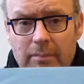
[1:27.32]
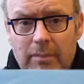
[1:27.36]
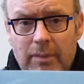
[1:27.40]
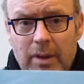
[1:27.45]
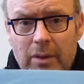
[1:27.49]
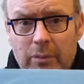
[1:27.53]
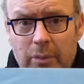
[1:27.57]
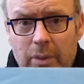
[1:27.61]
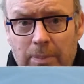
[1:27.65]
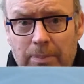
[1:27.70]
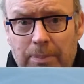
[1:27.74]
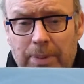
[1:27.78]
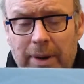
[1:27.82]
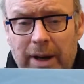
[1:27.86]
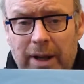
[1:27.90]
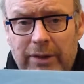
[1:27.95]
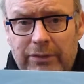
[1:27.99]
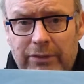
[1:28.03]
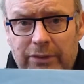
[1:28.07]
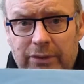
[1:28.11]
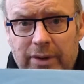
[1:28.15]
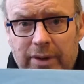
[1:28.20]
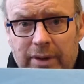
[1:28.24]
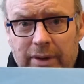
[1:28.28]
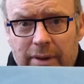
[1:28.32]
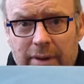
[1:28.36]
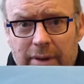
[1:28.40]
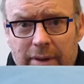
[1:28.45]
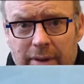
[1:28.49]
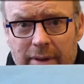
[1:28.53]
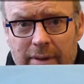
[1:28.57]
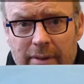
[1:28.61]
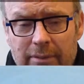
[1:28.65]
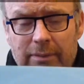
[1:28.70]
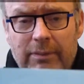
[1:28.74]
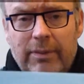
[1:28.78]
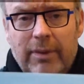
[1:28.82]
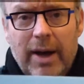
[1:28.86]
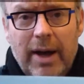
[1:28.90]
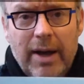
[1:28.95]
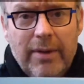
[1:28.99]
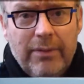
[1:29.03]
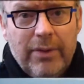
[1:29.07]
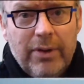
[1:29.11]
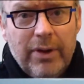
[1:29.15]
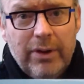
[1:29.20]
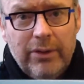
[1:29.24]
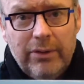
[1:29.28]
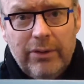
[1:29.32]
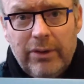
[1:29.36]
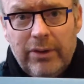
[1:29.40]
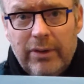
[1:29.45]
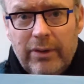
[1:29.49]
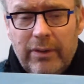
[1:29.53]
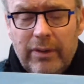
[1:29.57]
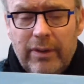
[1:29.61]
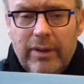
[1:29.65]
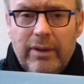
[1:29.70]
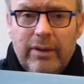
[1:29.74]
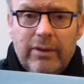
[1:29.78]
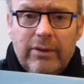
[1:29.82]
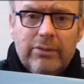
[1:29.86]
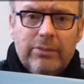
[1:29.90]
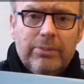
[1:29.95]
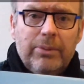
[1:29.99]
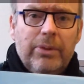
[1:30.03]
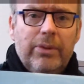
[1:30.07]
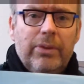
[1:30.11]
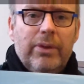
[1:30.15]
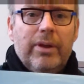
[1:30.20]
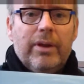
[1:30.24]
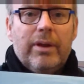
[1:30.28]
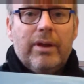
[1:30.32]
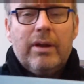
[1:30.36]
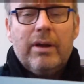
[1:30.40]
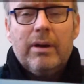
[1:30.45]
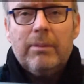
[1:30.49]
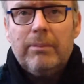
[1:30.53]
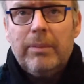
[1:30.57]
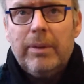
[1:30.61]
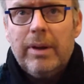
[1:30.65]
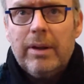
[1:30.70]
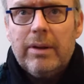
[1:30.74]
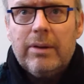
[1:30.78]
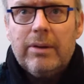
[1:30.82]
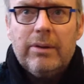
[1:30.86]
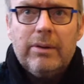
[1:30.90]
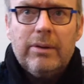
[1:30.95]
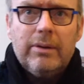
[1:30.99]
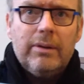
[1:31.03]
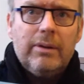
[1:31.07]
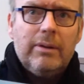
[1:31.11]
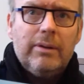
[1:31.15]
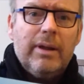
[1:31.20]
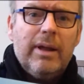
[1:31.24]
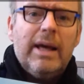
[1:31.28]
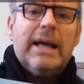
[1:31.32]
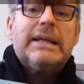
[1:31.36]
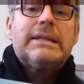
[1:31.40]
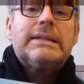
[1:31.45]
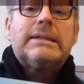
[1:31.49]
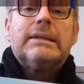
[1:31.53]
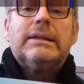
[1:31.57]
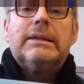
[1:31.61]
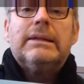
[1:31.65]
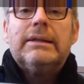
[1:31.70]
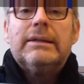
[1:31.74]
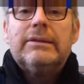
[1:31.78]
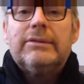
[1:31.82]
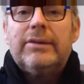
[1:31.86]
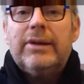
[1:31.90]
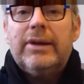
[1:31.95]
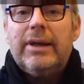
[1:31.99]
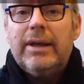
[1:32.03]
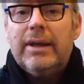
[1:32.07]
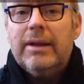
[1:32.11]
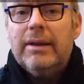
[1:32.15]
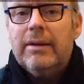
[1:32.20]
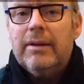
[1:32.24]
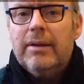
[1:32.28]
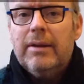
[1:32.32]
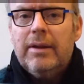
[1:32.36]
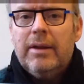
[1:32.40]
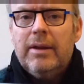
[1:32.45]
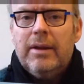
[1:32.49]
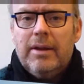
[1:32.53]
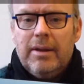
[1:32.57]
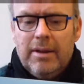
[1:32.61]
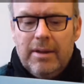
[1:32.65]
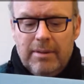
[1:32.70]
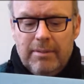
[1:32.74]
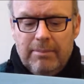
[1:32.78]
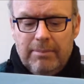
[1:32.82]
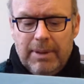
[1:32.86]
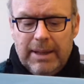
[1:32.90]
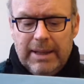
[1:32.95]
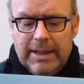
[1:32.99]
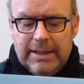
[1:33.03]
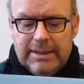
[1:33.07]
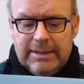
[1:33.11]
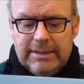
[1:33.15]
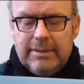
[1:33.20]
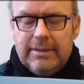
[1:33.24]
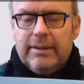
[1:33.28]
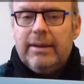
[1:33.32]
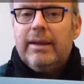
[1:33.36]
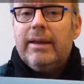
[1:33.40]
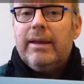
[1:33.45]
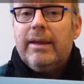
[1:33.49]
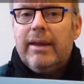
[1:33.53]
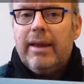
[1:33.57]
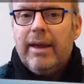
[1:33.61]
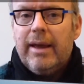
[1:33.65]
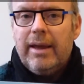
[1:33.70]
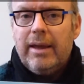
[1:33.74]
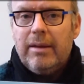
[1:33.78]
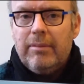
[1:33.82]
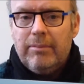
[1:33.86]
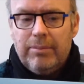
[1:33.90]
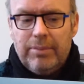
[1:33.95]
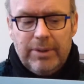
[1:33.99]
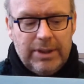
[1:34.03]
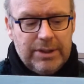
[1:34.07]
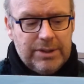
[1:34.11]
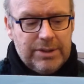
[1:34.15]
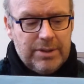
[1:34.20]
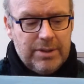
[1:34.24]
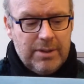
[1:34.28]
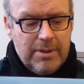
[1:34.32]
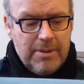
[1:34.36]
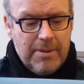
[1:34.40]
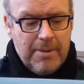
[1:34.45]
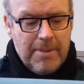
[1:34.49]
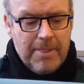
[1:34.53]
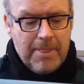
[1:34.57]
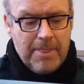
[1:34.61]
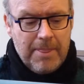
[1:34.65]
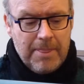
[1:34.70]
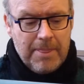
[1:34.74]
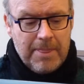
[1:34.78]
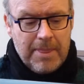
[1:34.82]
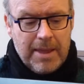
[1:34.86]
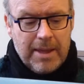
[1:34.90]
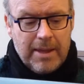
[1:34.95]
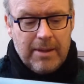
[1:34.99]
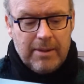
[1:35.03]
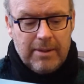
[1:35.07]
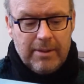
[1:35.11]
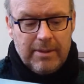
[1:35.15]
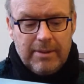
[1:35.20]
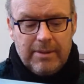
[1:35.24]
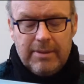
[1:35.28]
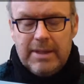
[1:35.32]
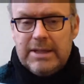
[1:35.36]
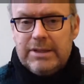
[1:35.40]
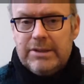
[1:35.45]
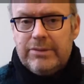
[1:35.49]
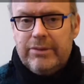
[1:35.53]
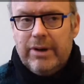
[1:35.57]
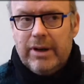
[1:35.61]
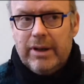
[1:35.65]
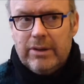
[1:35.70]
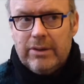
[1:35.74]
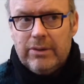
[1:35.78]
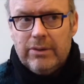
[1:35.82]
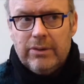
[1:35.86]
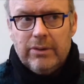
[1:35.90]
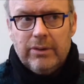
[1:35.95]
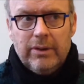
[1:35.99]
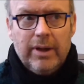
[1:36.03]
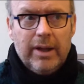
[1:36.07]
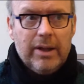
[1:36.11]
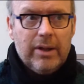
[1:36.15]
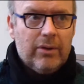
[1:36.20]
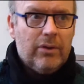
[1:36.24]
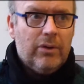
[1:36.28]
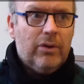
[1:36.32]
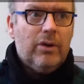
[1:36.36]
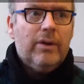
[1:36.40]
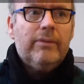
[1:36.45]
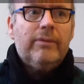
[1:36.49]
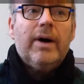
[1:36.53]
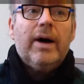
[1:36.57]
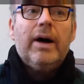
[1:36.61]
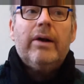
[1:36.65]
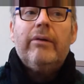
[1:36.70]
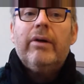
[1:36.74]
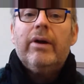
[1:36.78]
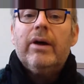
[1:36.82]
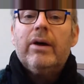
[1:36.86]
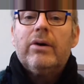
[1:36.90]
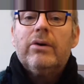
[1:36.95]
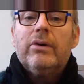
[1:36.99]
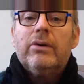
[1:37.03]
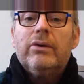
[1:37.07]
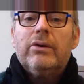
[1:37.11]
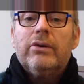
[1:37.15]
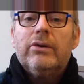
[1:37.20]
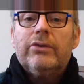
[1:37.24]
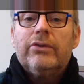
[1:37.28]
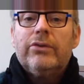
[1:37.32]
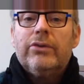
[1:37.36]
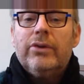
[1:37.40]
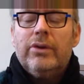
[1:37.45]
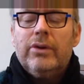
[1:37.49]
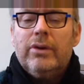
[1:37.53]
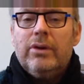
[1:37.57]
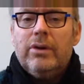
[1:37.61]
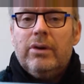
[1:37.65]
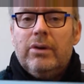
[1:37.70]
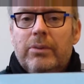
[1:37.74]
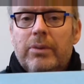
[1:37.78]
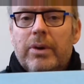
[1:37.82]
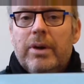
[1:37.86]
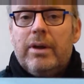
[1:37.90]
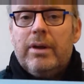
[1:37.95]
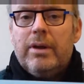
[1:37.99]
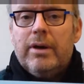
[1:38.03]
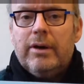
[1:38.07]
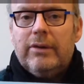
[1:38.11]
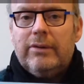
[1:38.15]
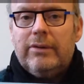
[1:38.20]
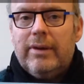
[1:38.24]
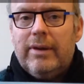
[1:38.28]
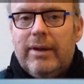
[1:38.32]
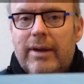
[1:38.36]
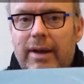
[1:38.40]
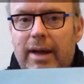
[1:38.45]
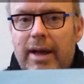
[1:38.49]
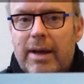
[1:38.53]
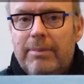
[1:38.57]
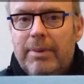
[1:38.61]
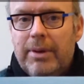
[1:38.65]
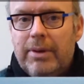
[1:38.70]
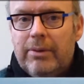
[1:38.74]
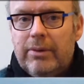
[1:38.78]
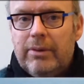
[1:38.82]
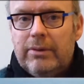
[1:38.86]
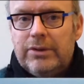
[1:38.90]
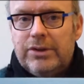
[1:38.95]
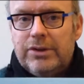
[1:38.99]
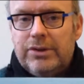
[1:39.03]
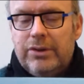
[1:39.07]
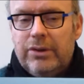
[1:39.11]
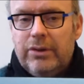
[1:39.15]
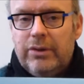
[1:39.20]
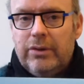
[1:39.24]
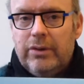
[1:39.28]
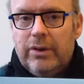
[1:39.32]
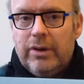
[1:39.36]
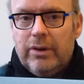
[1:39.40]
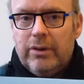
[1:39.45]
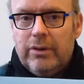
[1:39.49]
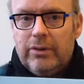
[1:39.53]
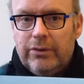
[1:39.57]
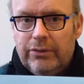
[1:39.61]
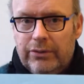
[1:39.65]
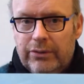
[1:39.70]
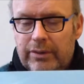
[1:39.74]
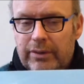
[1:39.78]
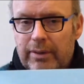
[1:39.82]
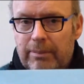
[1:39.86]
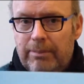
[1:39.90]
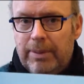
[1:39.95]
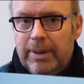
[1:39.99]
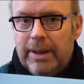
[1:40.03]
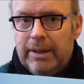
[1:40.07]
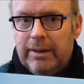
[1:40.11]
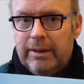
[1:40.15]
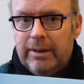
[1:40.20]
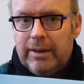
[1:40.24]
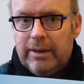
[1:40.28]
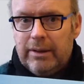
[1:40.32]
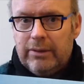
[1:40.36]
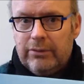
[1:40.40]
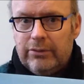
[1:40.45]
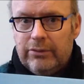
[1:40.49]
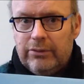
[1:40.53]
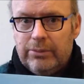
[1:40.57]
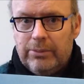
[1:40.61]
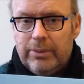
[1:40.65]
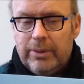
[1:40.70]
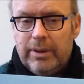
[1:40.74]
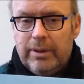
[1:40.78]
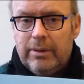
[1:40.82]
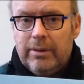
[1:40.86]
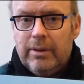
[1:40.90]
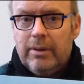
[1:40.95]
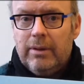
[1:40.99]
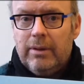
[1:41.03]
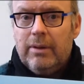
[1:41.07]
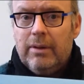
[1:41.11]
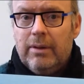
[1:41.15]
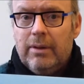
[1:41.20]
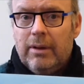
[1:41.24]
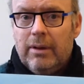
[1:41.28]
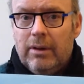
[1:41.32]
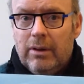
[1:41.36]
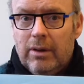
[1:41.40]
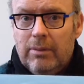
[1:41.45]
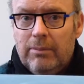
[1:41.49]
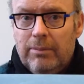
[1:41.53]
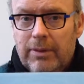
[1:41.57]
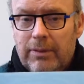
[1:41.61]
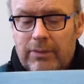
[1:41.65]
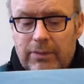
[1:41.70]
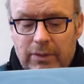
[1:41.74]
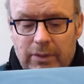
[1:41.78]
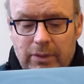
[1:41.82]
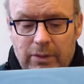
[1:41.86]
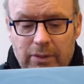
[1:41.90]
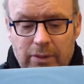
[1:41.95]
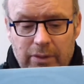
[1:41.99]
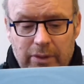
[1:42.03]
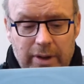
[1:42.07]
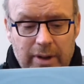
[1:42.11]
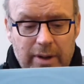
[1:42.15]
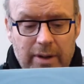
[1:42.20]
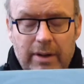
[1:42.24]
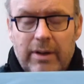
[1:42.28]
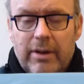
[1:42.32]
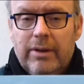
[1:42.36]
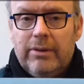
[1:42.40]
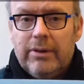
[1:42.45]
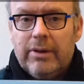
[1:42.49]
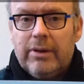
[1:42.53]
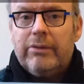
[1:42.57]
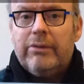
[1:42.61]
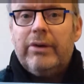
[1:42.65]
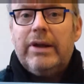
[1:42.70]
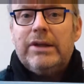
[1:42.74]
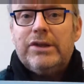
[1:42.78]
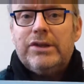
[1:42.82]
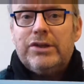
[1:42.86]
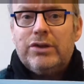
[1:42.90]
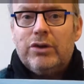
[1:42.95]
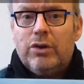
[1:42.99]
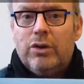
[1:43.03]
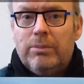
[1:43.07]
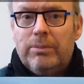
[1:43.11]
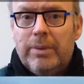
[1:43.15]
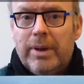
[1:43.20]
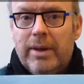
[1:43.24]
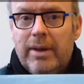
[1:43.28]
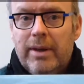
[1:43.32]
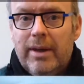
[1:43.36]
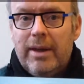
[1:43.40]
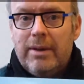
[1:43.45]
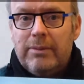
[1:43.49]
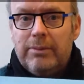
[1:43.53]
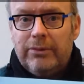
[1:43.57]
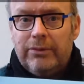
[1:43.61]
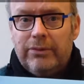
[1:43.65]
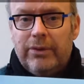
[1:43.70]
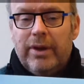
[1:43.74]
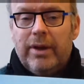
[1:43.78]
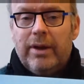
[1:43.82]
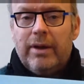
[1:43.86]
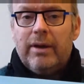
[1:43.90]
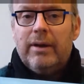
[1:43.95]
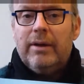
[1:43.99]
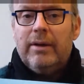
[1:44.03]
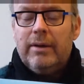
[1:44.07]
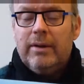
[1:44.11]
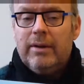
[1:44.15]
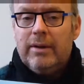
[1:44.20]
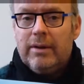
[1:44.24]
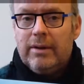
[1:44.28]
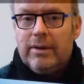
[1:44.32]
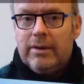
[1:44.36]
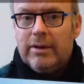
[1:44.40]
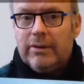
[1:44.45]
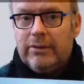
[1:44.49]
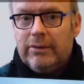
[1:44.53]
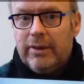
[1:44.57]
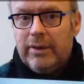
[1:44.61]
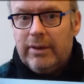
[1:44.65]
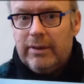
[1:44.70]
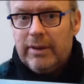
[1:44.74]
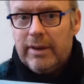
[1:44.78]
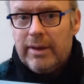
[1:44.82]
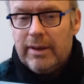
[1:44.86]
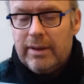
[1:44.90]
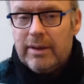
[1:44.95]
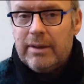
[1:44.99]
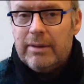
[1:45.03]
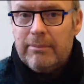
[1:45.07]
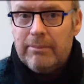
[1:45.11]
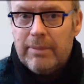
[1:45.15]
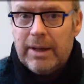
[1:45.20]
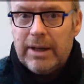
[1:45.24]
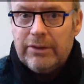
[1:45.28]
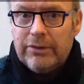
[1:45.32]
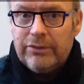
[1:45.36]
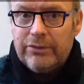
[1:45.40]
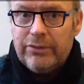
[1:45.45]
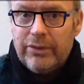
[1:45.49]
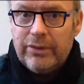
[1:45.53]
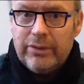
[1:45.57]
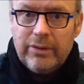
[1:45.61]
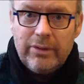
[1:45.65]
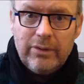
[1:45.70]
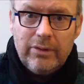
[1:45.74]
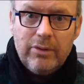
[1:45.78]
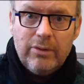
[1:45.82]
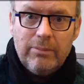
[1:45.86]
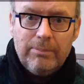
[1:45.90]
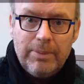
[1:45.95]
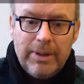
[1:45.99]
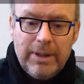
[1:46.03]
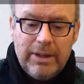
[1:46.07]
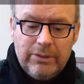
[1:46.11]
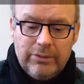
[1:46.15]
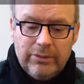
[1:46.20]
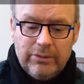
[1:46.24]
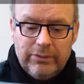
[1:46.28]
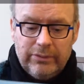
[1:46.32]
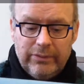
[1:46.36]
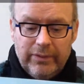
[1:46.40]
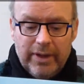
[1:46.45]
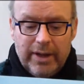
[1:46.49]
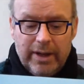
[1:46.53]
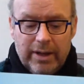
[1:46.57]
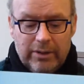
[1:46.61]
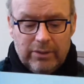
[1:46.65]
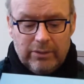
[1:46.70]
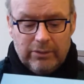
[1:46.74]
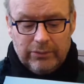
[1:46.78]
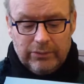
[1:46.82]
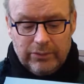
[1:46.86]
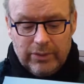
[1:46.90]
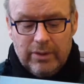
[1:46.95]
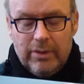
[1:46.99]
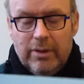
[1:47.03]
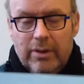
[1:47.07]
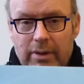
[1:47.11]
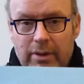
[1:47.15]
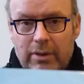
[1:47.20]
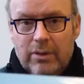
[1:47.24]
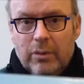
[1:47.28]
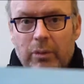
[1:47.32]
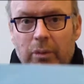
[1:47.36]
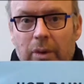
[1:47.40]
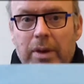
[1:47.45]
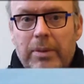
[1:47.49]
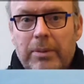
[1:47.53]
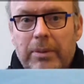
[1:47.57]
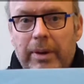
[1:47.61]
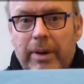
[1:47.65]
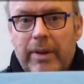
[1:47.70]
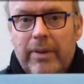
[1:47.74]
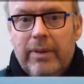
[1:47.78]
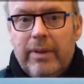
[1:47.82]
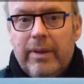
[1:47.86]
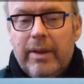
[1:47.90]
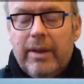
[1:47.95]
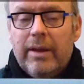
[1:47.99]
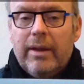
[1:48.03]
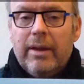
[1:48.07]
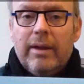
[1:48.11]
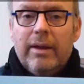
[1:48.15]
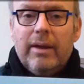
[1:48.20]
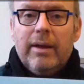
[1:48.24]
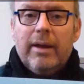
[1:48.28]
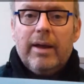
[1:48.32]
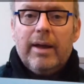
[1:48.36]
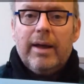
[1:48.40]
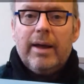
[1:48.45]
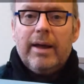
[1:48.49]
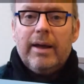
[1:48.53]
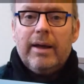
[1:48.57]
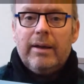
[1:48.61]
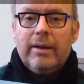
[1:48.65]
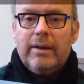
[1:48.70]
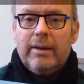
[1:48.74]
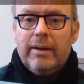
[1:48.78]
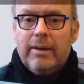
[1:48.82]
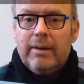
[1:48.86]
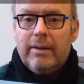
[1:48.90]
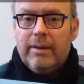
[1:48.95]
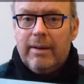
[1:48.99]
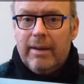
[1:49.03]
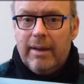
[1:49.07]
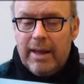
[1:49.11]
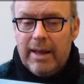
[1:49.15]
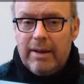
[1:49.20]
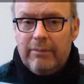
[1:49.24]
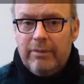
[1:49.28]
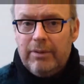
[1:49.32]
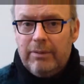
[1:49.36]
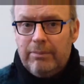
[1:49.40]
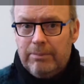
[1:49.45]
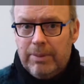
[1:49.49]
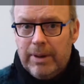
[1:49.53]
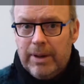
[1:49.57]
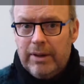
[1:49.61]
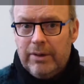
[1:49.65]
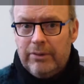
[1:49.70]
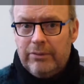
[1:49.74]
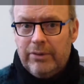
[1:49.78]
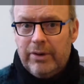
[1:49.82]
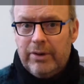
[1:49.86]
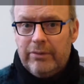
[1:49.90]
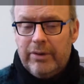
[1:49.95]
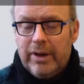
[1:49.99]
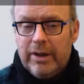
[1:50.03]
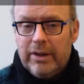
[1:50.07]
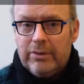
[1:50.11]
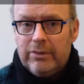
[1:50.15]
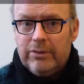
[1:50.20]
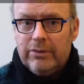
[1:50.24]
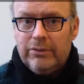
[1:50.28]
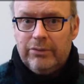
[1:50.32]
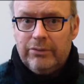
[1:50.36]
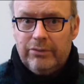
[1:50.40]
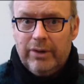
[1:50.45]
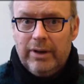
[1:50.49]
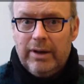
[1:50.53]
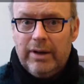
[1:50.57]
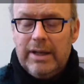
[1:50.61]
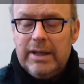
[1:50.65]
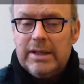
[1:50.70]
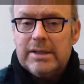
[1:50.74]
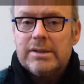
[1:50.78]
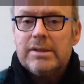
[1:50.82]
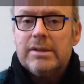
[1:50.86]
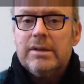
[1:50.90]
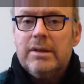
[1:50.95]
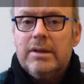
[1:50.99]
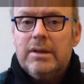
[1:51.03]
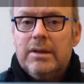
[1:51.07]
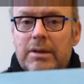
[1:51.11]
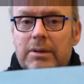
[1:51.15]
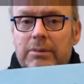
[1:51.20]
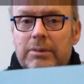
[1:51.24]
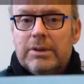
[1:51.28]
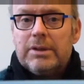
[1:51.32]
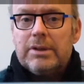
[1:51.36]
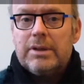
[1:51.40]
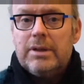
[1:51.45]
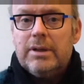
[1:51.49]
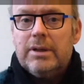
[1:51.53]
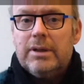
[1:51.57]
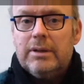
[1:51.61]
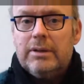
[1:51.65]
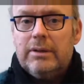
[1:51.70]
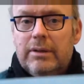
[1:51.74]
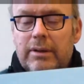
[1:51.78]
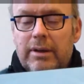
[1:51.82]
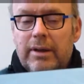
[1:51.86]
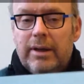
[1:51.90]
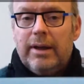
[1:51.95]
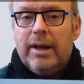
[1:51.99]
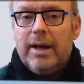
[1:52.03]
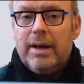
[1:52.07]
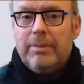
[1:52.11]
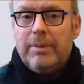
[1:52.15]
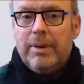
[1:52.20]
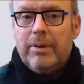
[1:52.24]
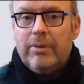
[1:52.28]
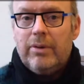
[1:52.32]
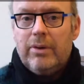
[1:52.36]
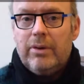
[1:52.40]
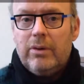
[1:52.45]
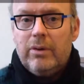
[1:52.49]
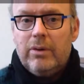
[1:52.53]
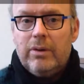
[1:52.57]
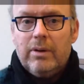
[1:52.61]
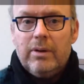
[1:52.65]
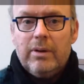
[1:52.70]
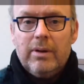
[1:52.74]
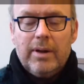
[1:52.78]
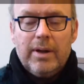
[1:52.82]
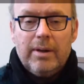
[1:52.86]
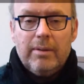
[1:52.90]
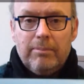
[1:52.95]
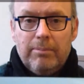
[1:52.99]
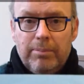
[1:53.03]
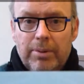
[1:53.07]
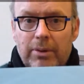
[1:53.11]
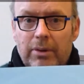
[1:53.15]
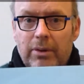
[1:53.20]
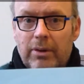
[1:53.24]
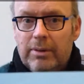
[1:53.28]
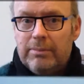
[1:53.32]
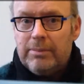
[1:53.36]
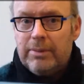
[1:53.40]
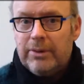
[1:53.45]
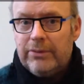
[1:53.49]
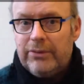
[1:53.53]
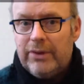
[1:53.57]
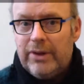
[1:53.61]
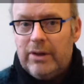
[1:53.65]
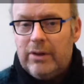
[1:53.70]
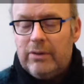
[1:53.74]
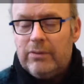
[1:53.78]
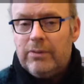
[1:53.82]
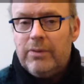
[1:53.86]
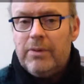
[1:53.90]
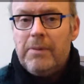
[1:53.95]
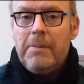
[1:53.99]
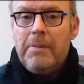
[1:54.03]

We pressed 500 of these with a company called SRT, based in Cambridge. Now, this record, like all of our records, were cut at Abbey Road Studios in the Penthouse Suite, long before the great Sean McGee was there cutting and mastering the new Beatles vinyls. We were in there, and every Pine Tree Records release was cut at Abbey Road. And Paul and myself